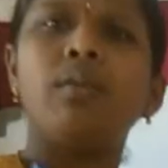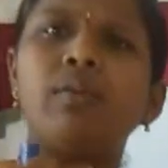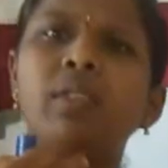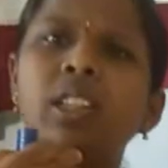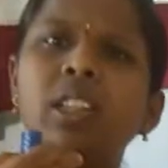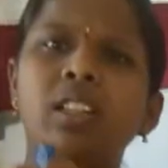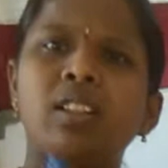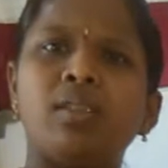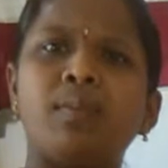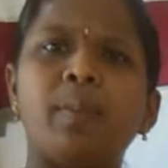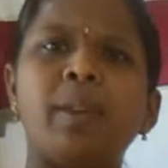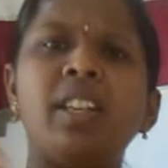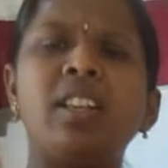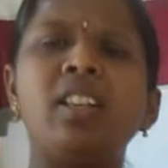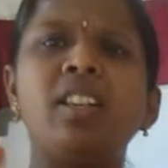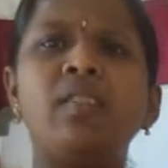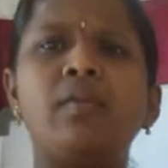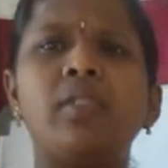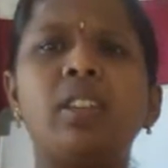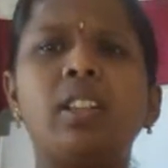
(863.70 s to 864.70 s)
we can spin
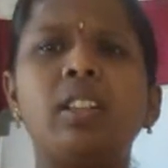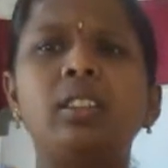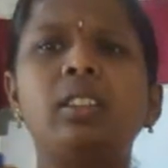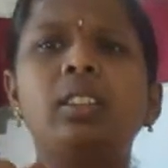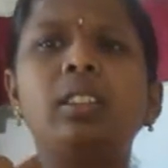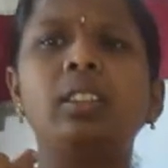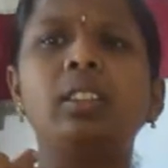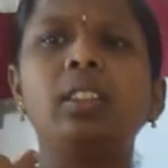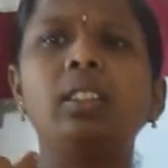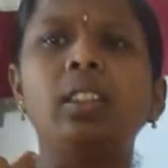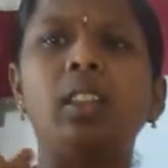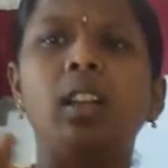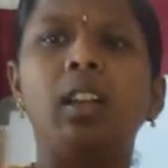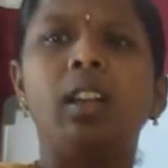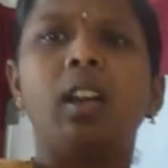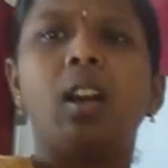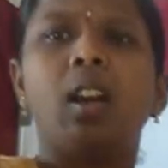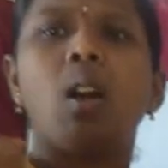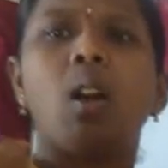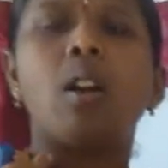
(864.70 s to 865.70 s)
it, we can turn
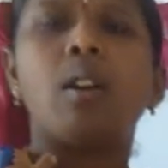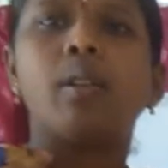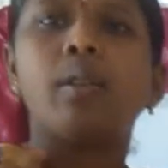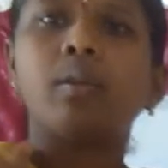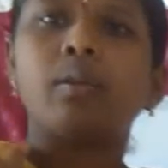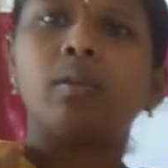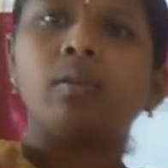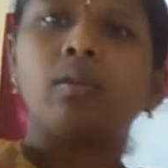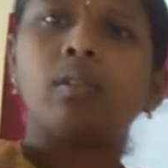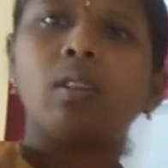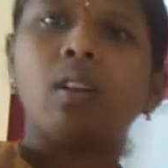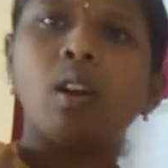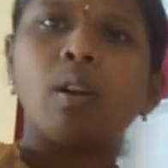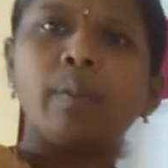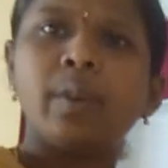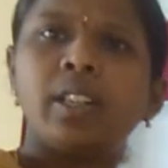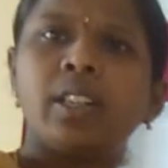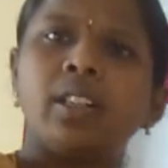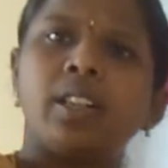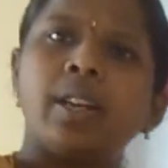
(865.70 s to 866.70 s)
how
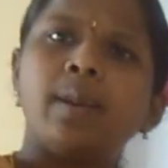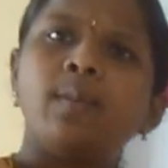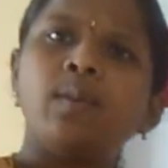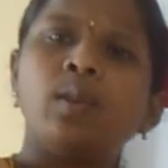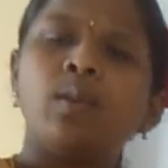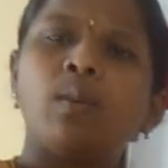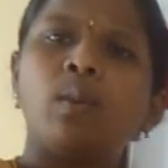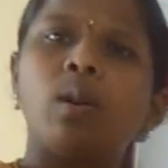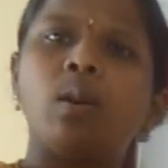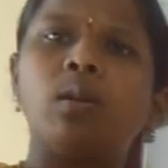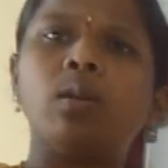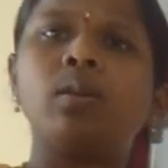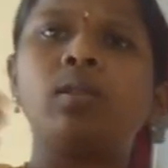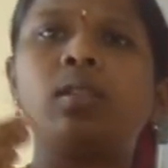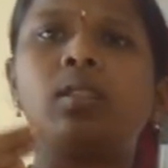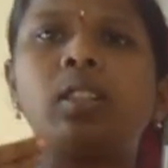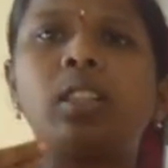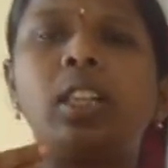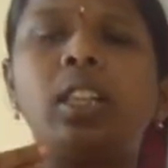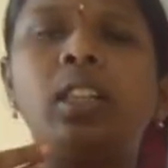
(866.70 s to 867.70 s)
many times you want to
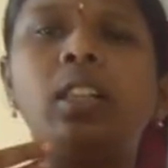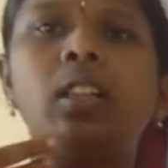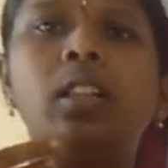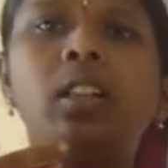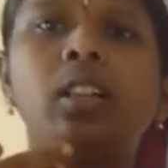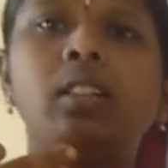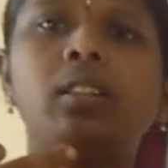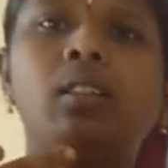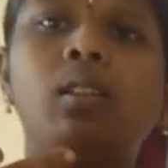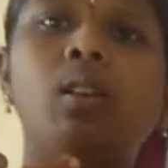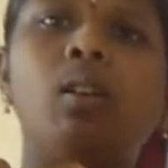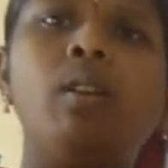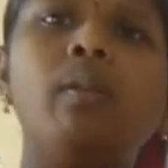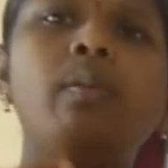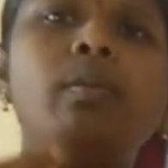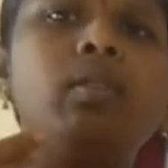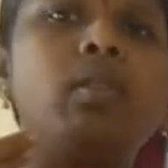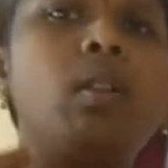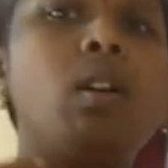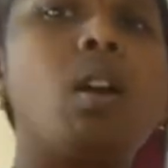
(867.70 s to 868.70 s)
see the
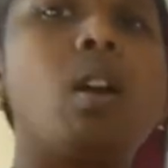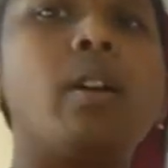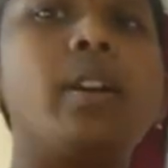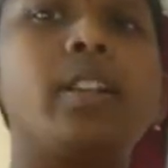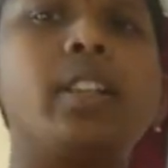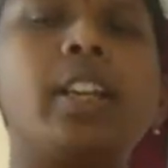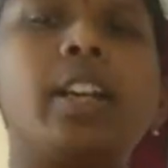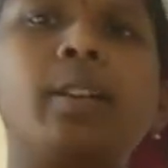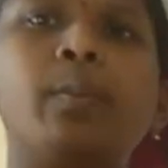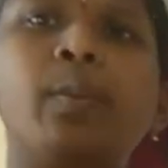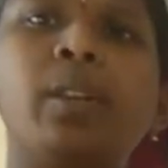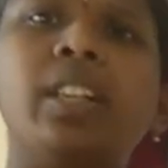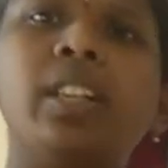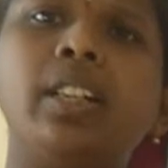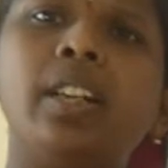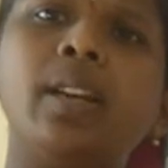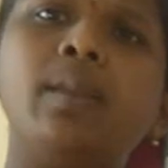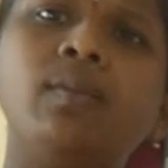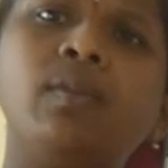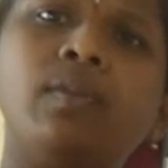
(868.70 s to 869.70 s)
globe, so that many
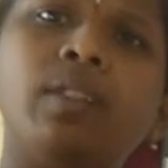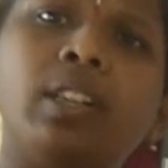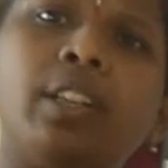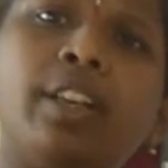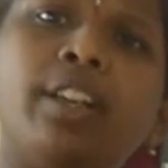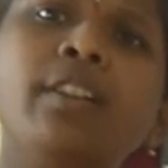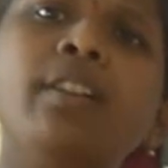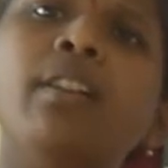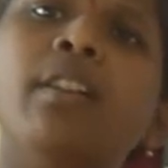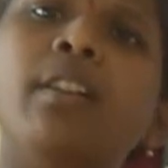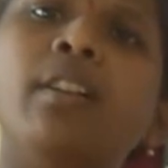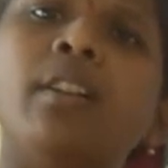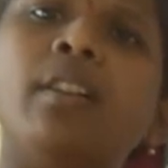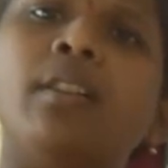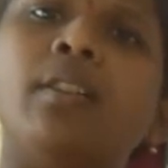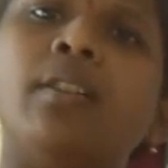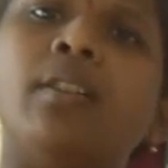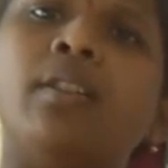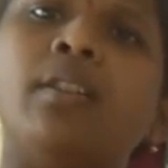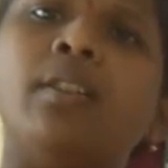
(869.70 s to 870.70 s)
times we can
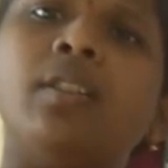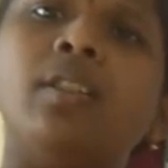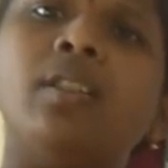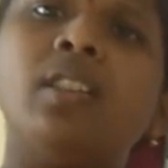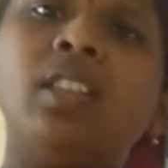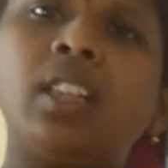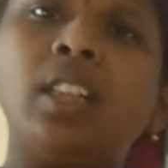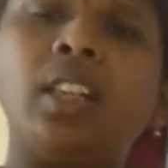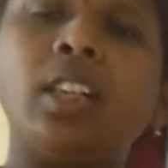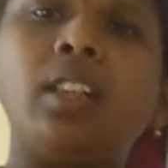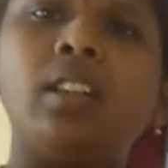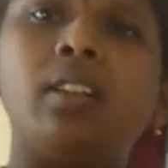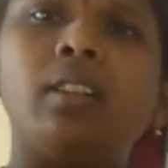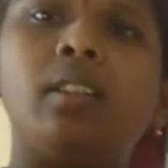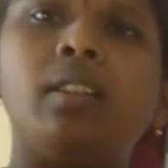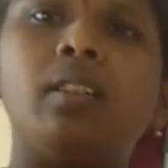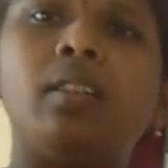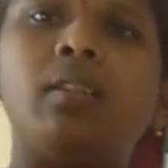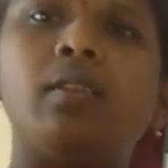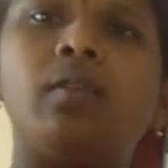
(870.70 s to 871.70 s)
see,
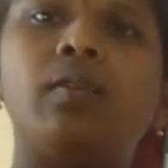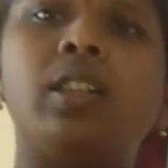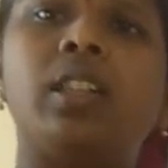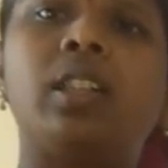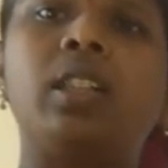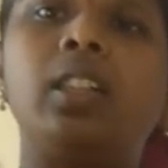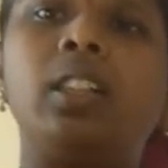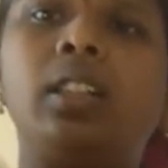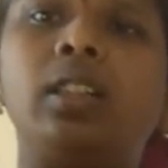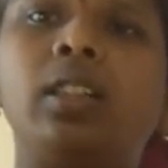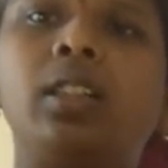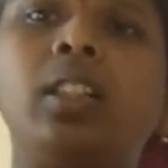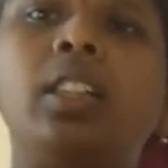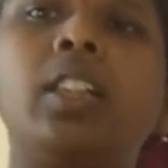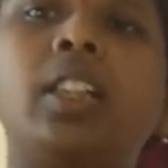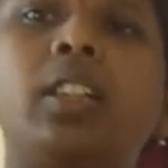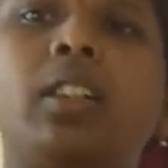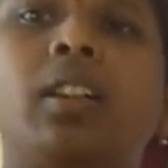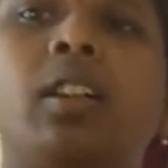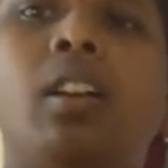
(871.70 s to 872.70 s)
we can turn
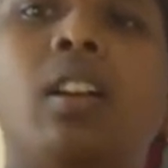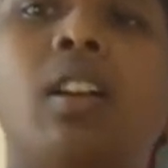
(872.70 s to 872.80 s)
it